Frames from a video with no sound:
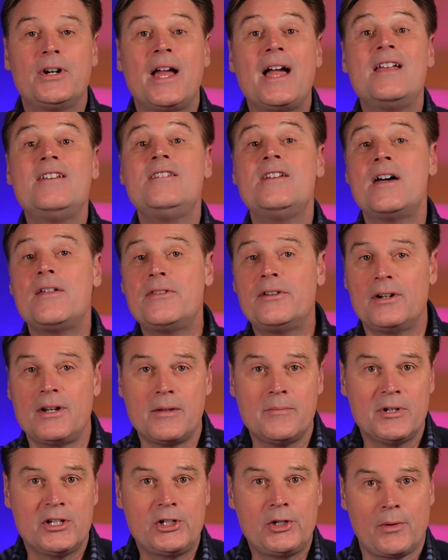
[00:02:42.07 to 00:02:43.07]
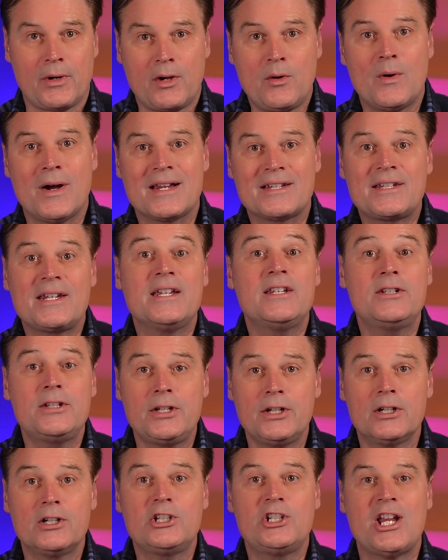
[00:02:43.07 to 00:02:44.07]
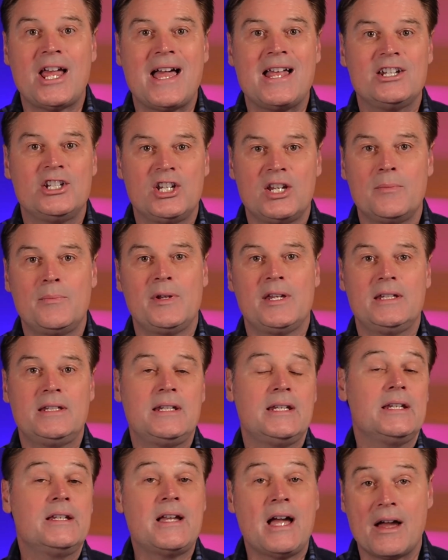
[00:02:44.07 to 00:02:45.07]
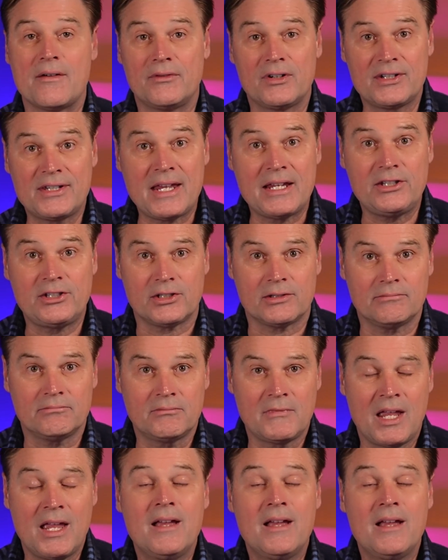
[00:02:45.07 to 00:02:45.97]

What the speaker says: another image request into your ChatGPT conversation.